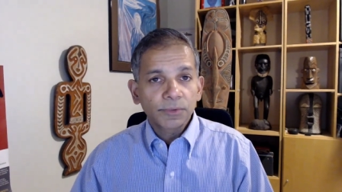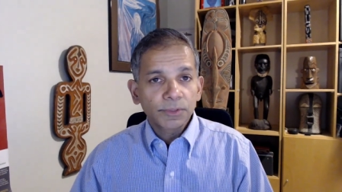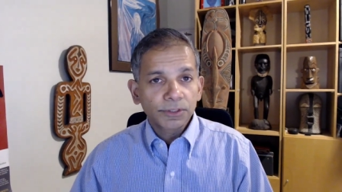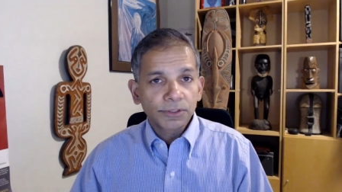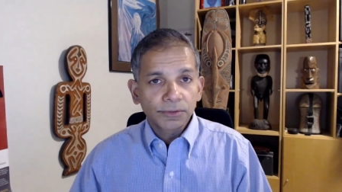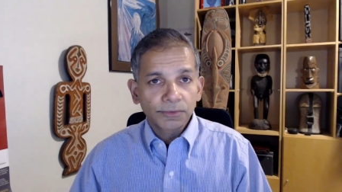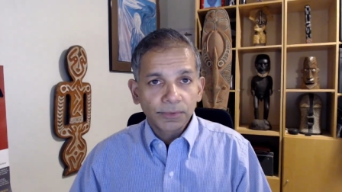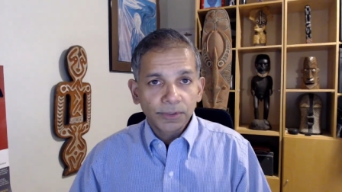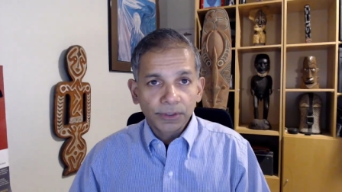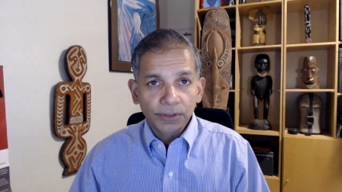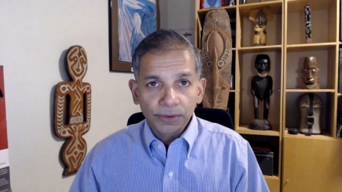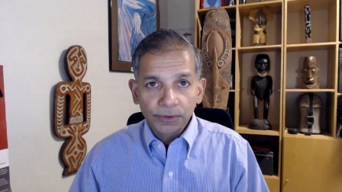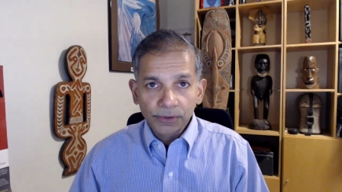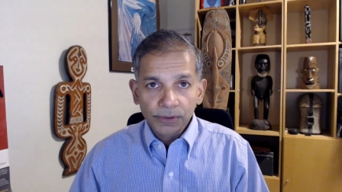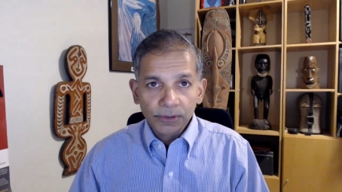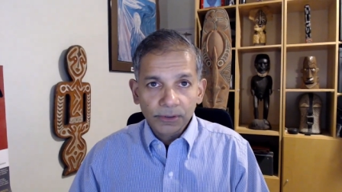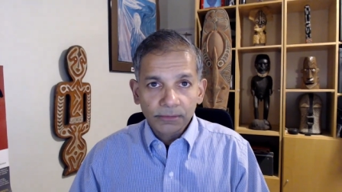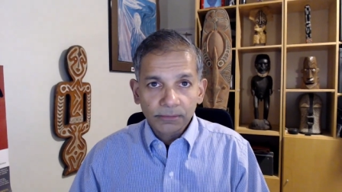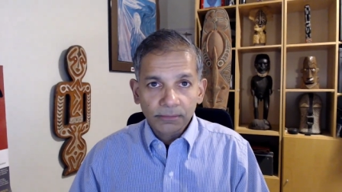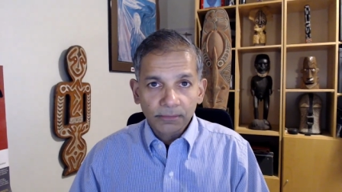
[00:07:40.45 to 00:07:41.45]
we should
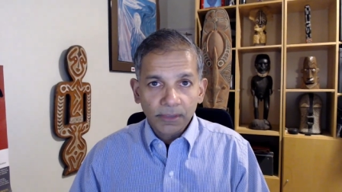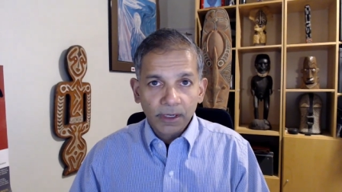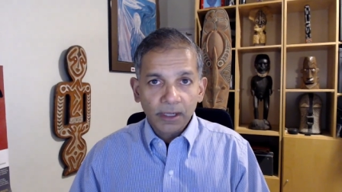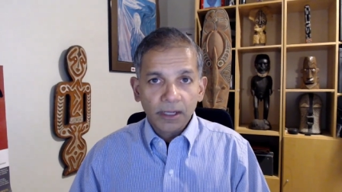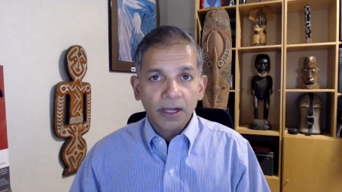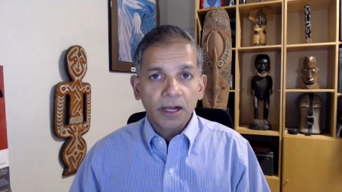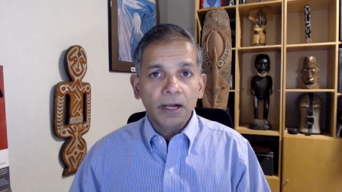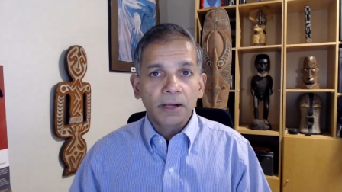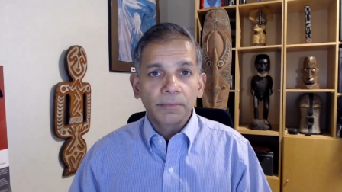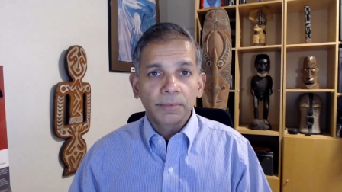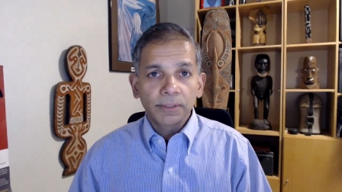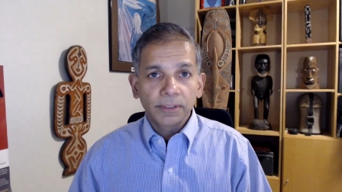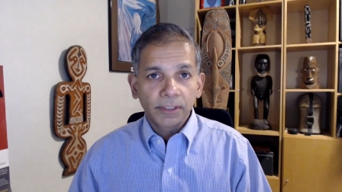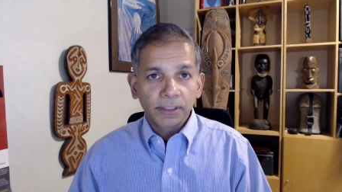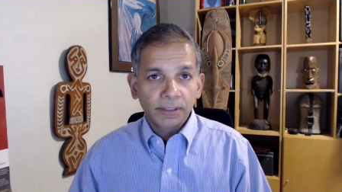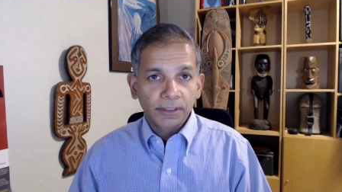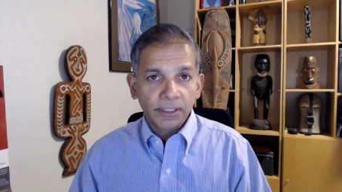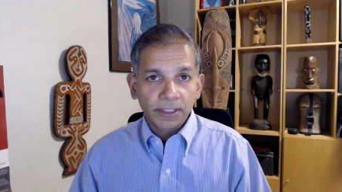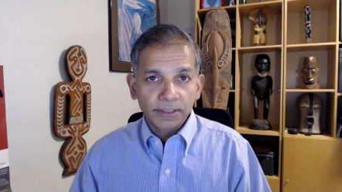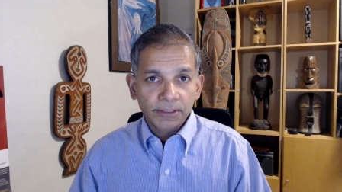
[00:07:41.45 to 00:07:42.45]
reduce our carbon
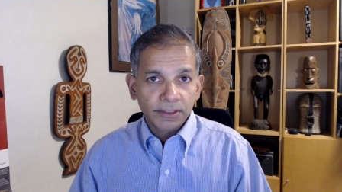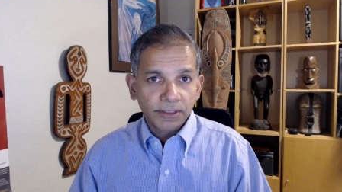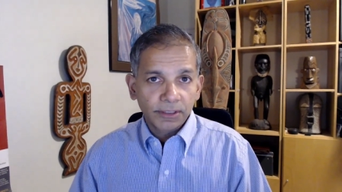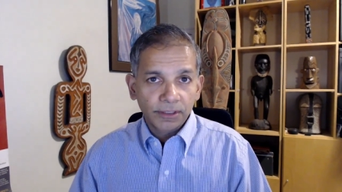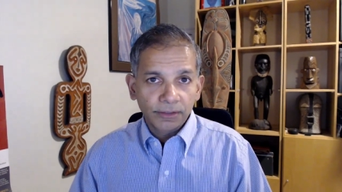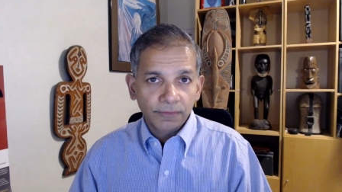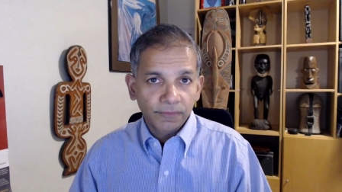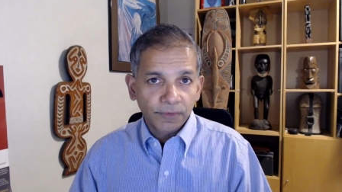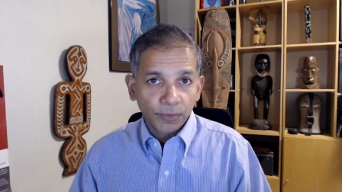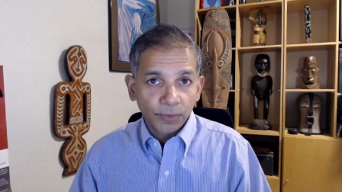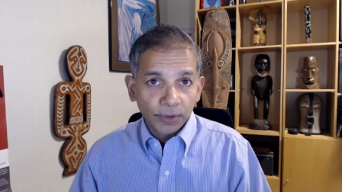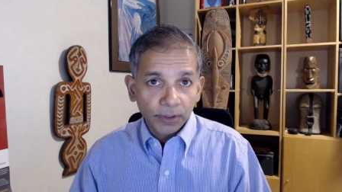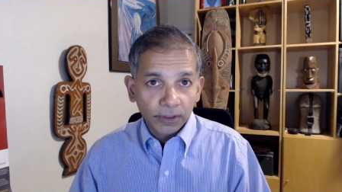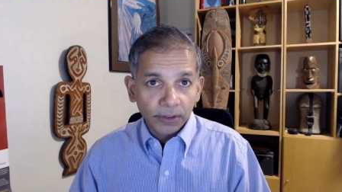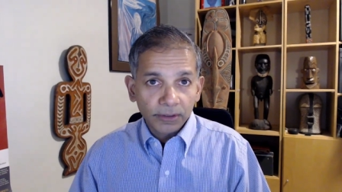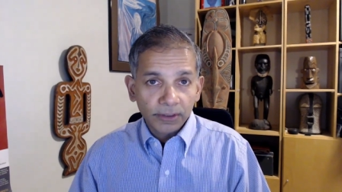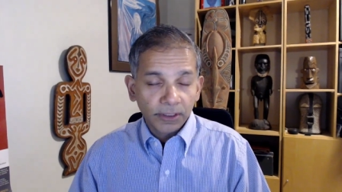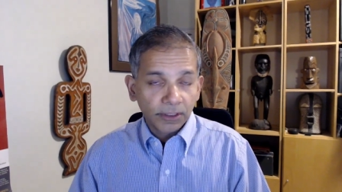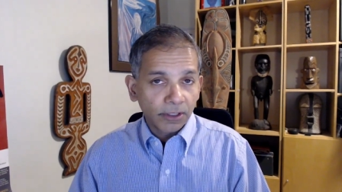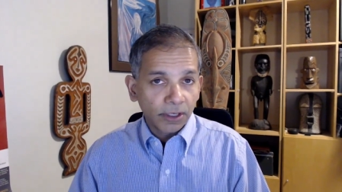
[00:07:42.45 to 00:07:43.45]
intensity of the
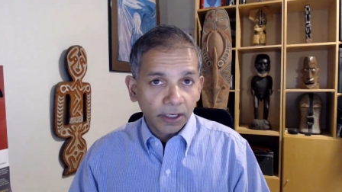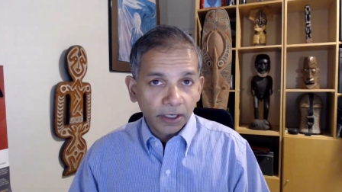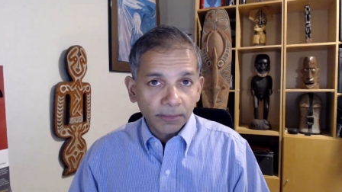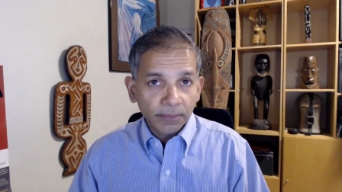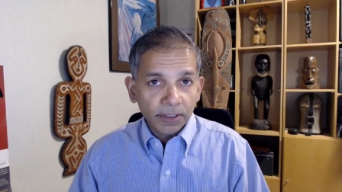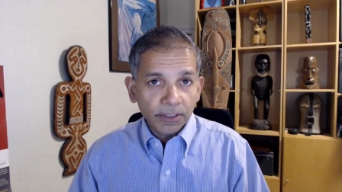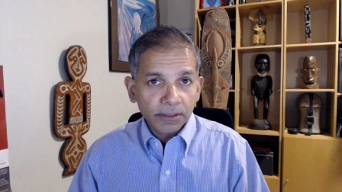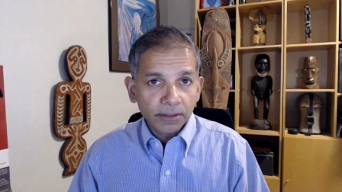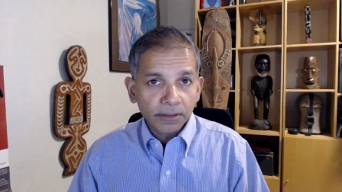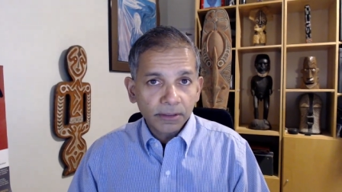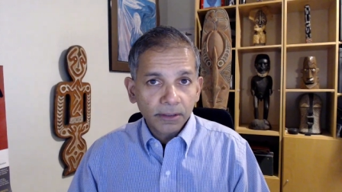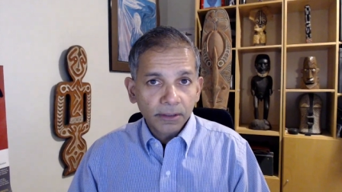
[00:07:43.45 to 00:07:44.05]
world's economies,